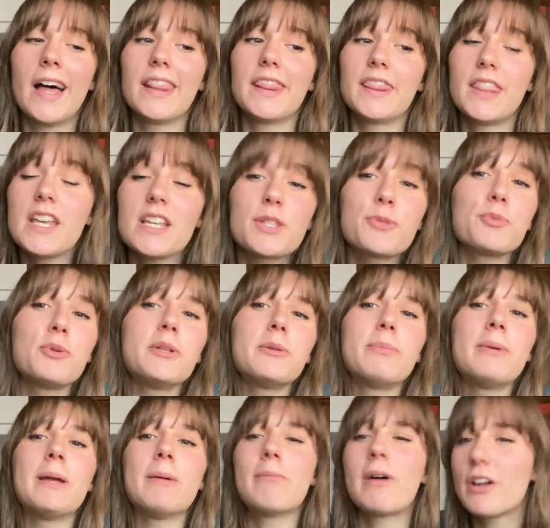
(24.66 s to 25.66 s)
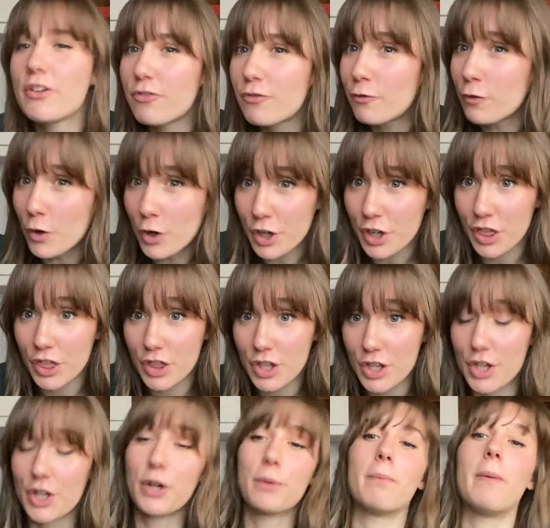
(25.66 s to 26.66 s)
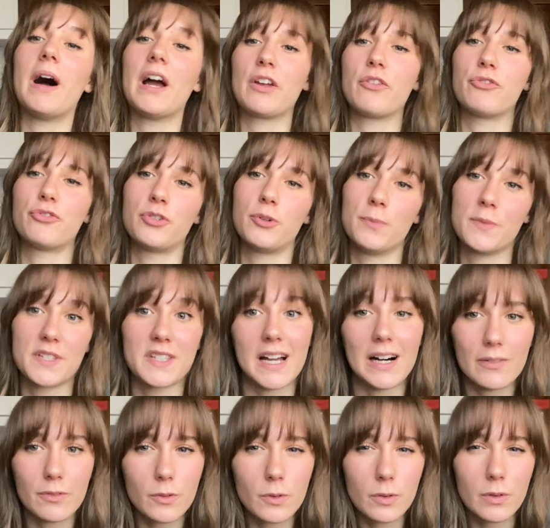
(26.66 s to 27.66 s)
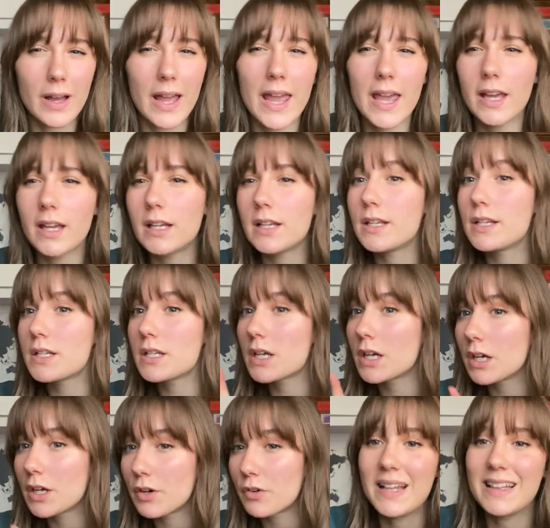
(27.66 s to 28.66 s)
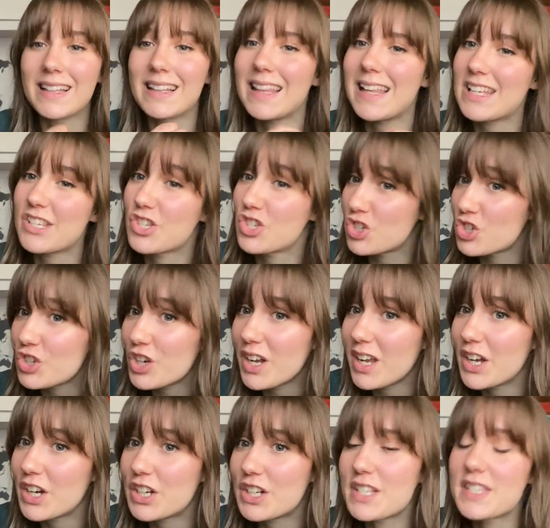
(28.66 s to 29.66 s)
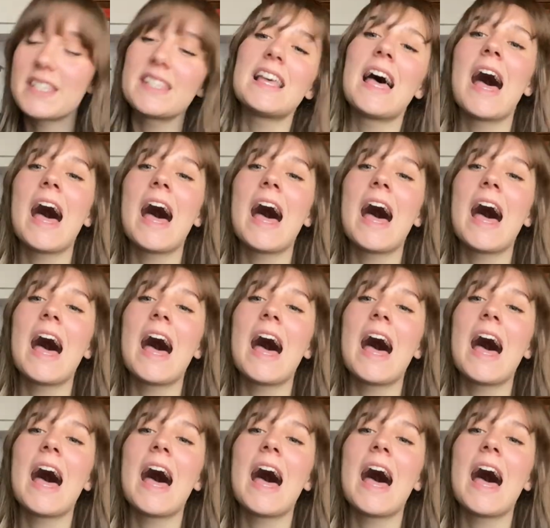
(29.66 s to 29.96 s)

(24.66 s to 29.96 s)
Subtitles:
this will be my fourth year buying from ZAFUL, and for the last 3 years